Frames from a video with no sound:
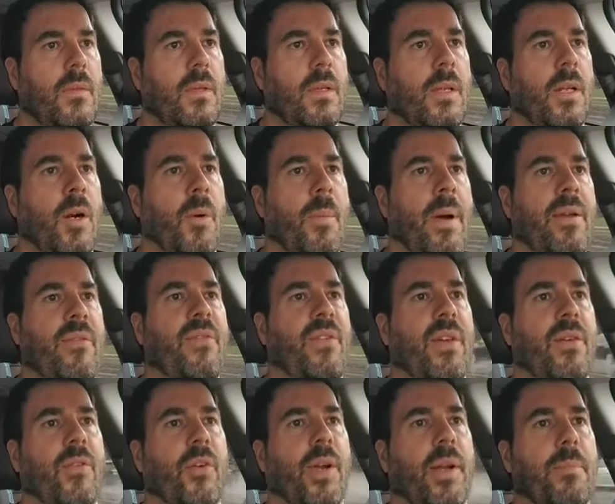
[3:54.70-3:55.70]
You know, my
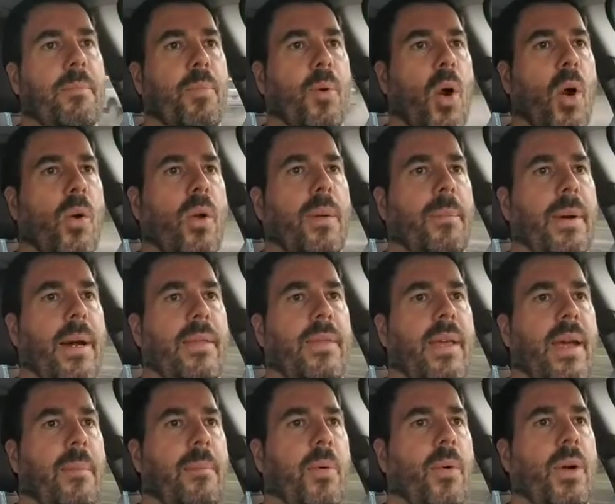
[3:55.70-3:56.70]
fever had broke about
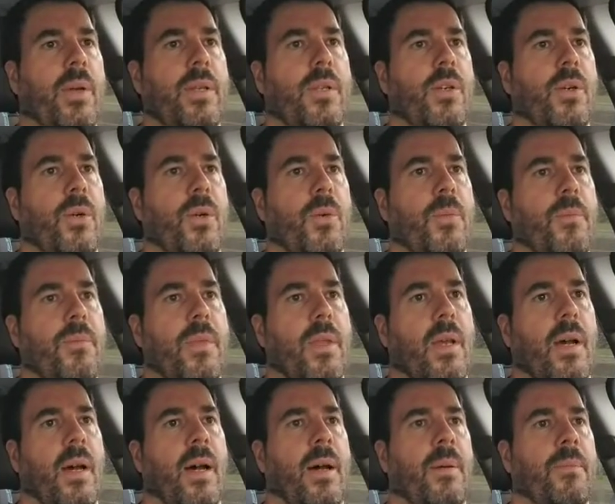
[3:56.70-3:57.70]
that point too,
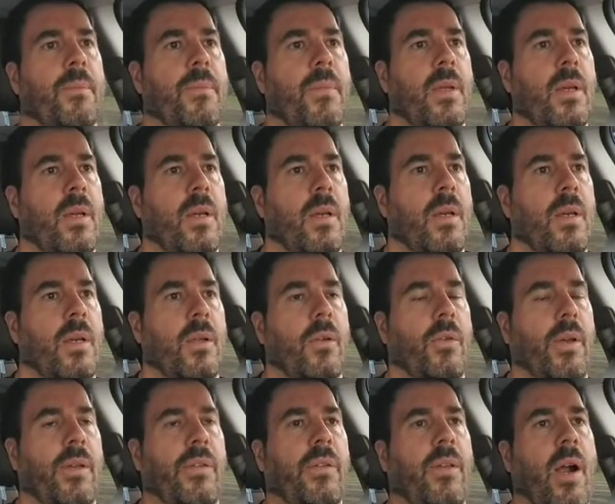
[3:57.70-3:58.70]

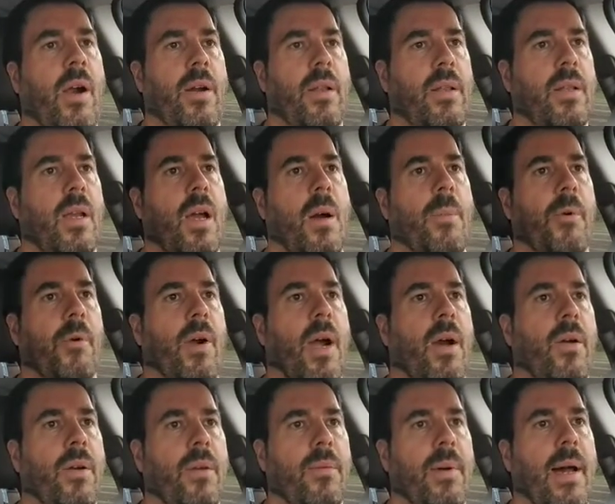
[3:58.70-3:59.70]
so I started to come
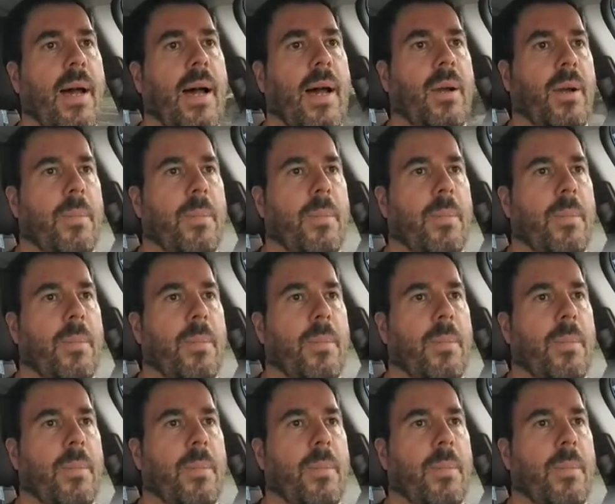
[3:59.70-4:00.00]
out of